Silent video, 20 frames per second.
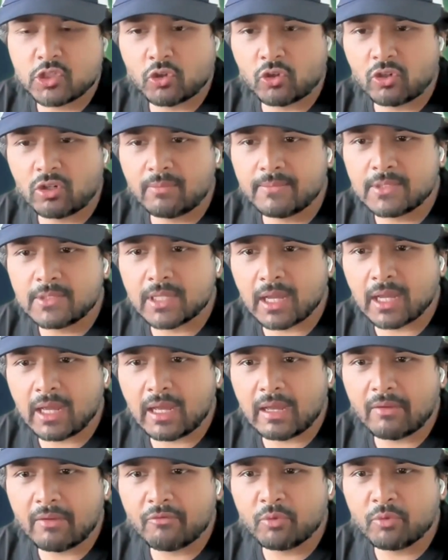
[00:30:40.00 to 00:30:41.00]
In terms
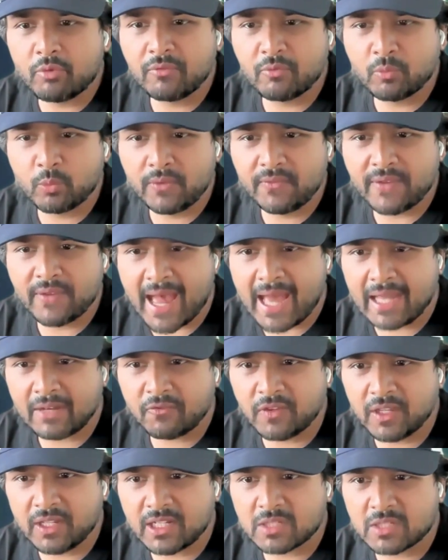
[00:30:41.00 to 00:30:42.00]
of we've
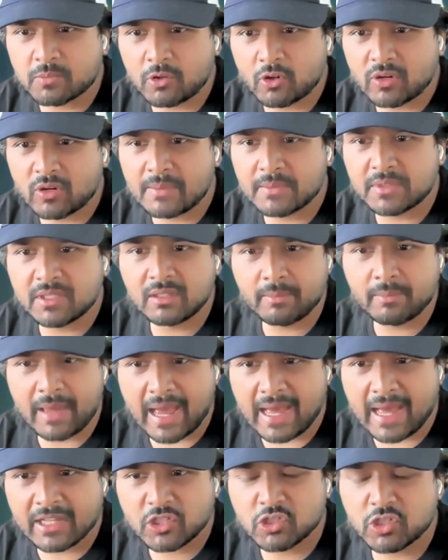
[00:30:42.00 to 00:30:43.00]
had Phoenix programs in the
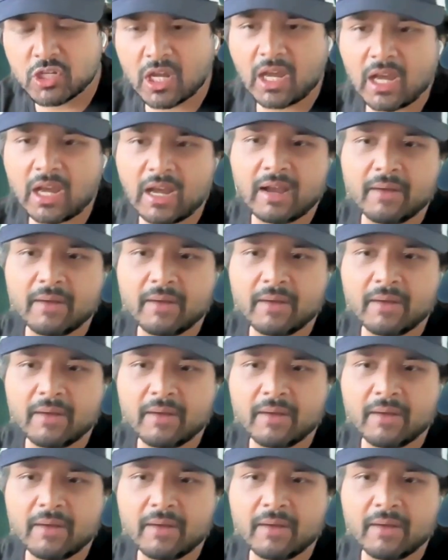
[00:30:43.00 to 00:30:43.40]
past.